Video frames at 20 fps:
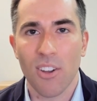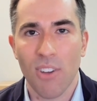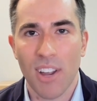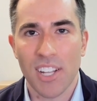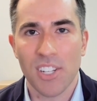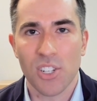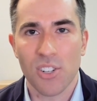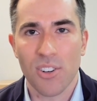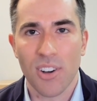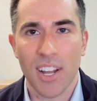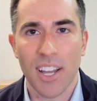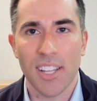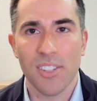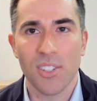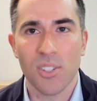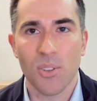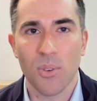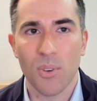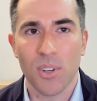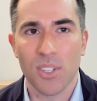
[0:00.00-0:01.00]
great
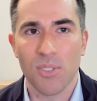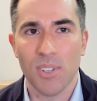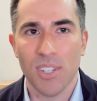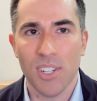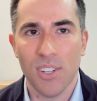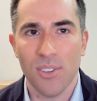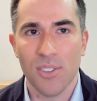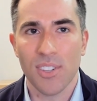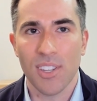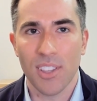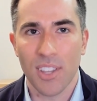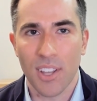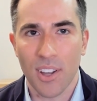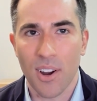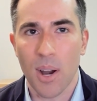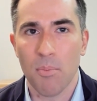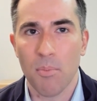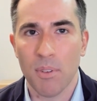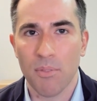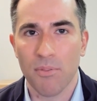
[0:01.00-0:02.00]
strides towards reducing the
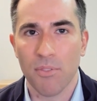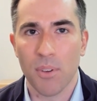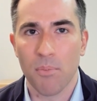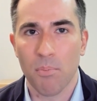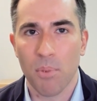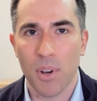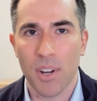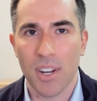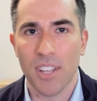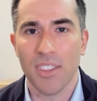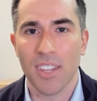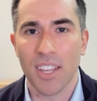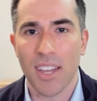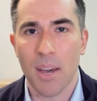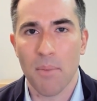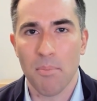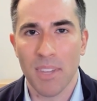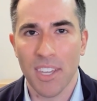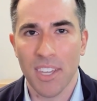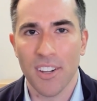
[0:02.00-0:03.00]
carbon footprint in the
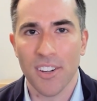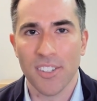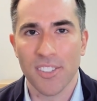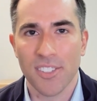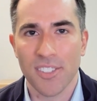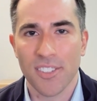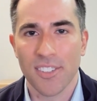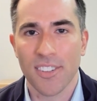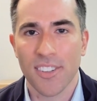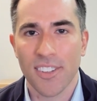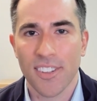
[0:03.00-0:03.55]
coming years.